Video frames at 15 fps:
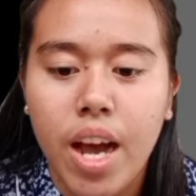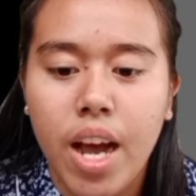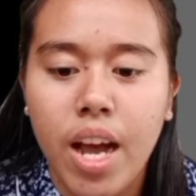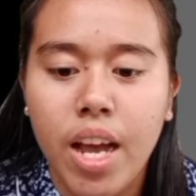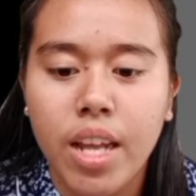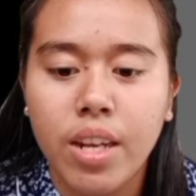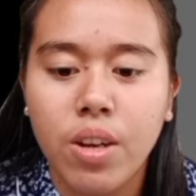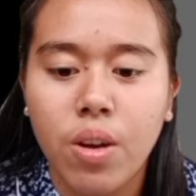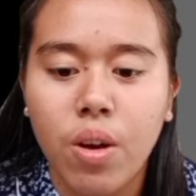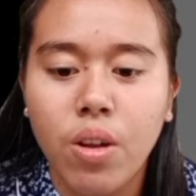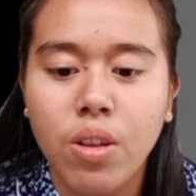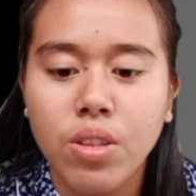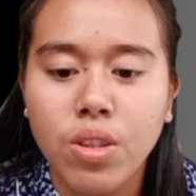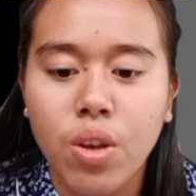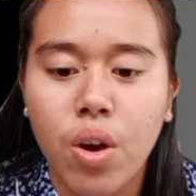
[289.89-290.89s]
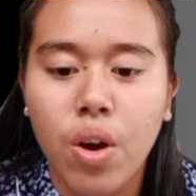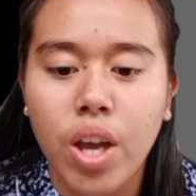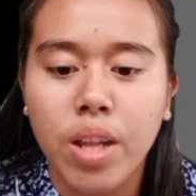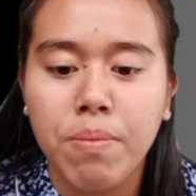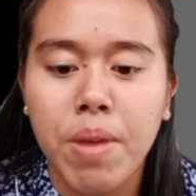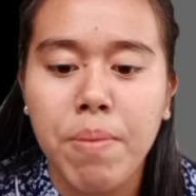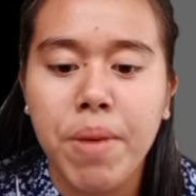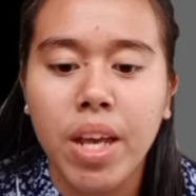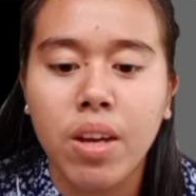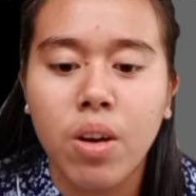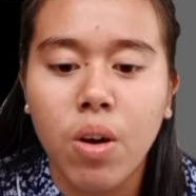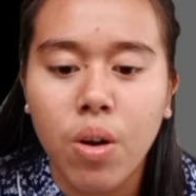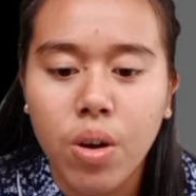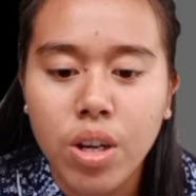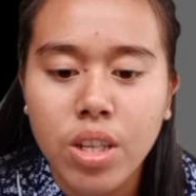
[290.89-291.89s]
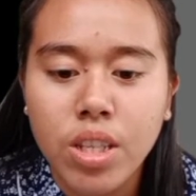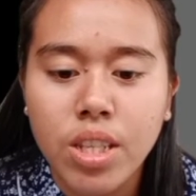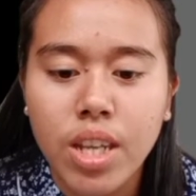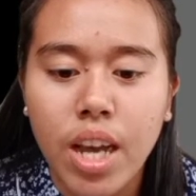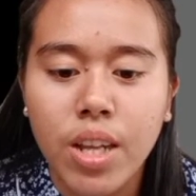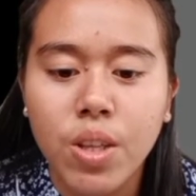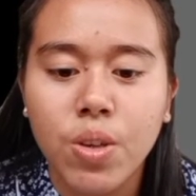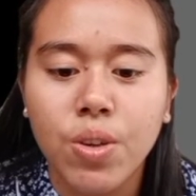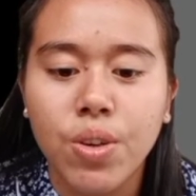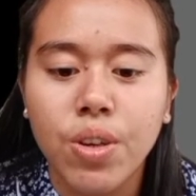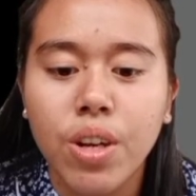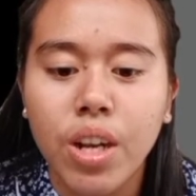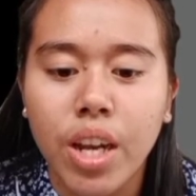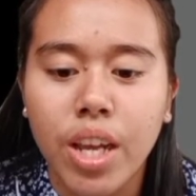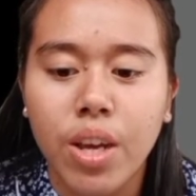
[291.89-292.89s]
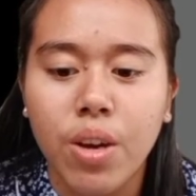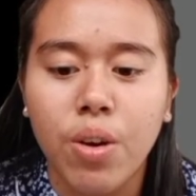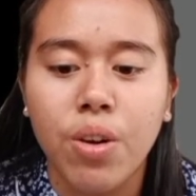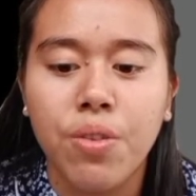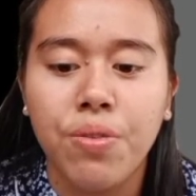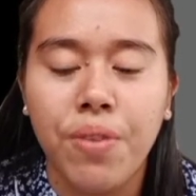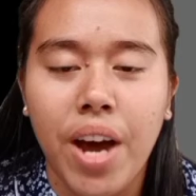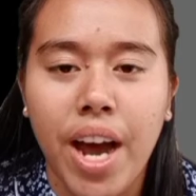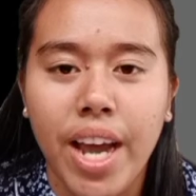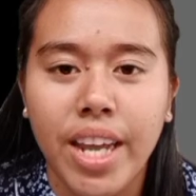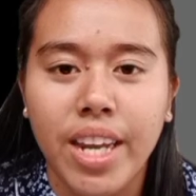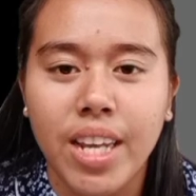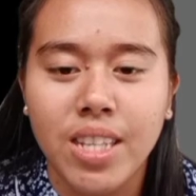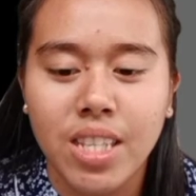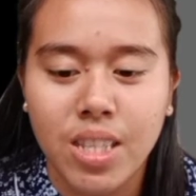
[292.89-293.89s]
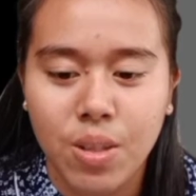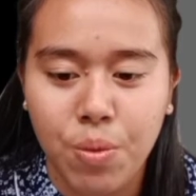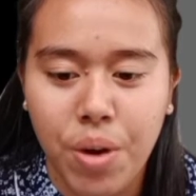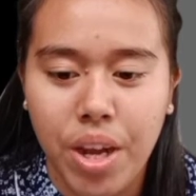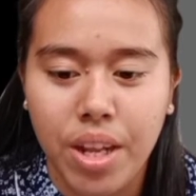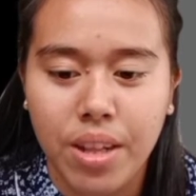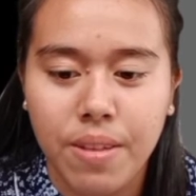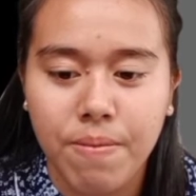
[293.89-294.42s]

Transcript: and also it may be coarse and curly or fine and straight.